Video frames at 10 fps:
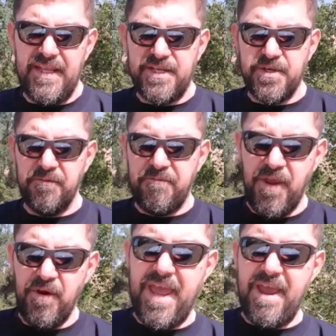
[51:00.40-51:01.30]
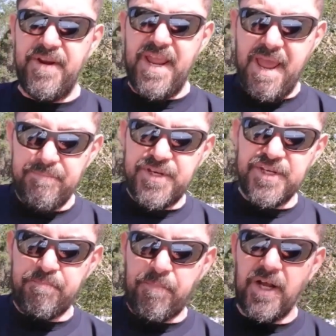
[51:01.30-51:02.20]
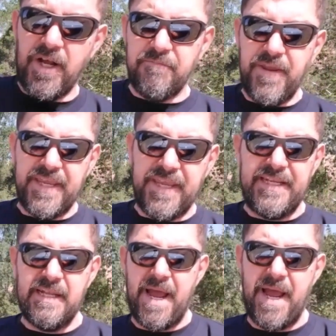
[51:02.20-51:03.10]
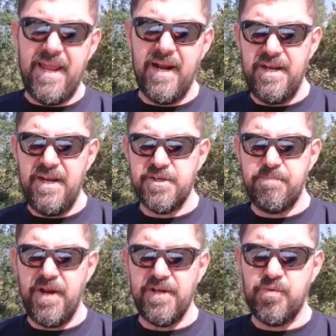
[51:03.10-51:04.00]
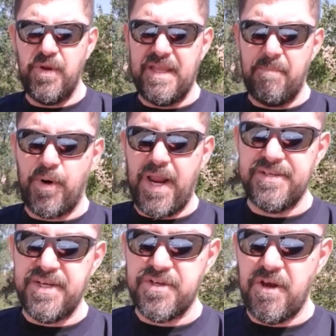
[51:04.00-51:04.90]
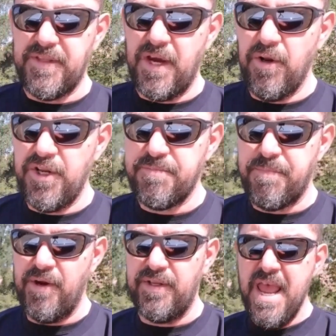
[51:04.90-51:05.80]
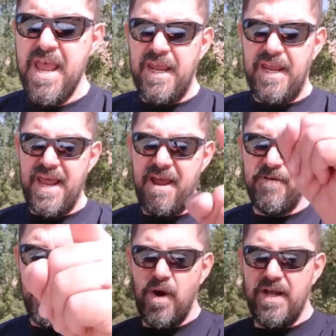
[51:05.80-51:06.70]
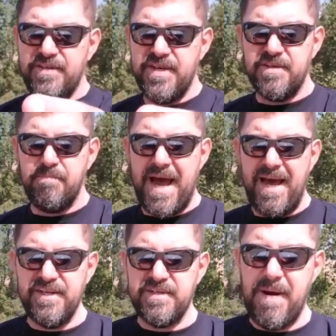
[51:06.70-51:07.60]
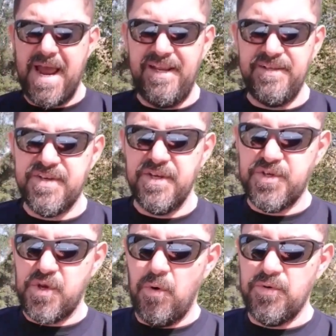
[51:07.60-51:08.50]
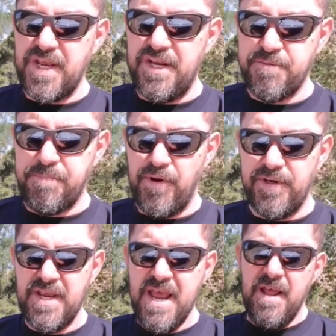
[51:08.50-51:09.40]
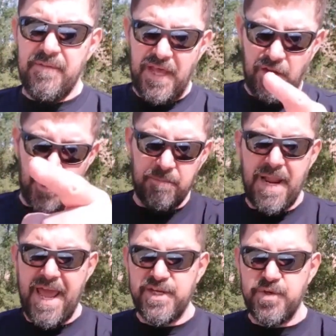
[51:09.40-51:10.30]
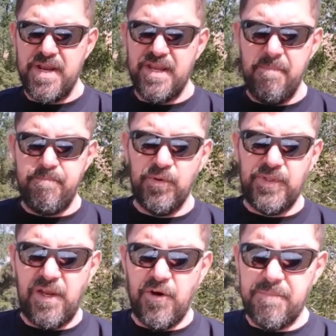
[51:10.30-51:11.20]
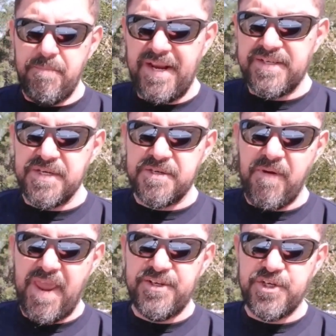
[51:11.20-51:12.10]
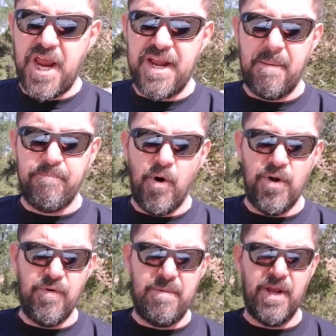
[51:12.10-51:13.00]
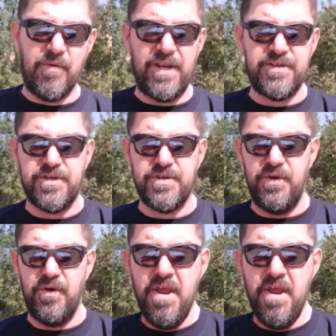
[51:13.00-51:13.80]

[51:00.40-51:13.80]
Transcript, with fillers: that you fill every empty spot vacated by unclean spirits with the presence of the Holy Spirit in everyone's bodies, minds, souls, and spirits. The Lord bless you and keep you. The Lord makes his face shine upon you and be gracious to you.